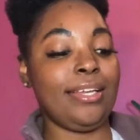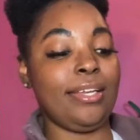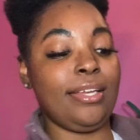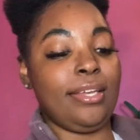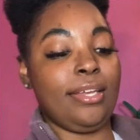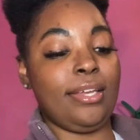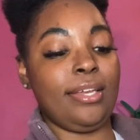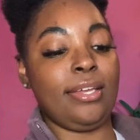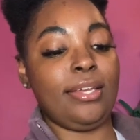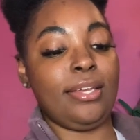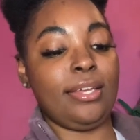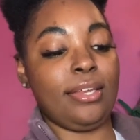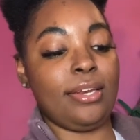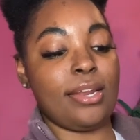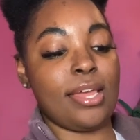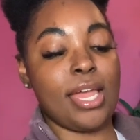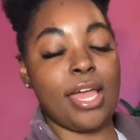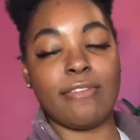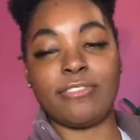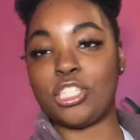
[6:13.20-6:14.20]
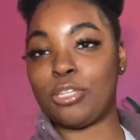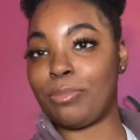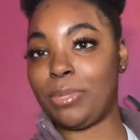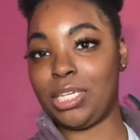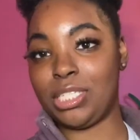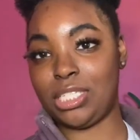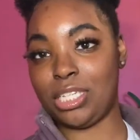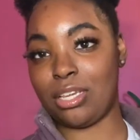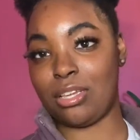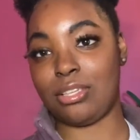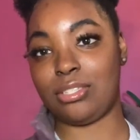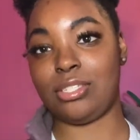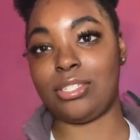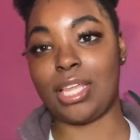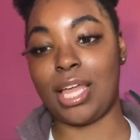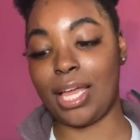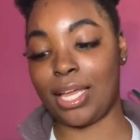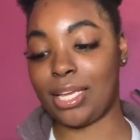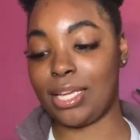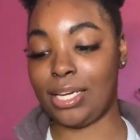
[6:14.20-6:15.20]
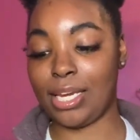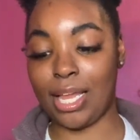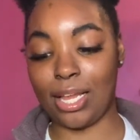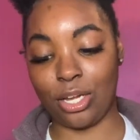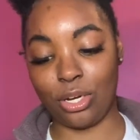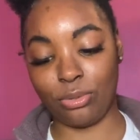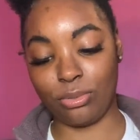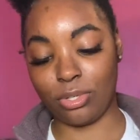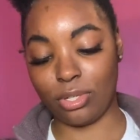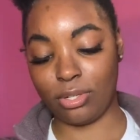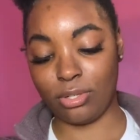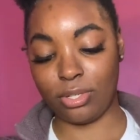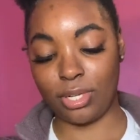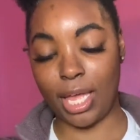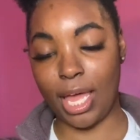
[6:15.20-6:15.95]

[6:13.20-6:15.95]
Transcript: And I have so many gels, so I cannot go wrong.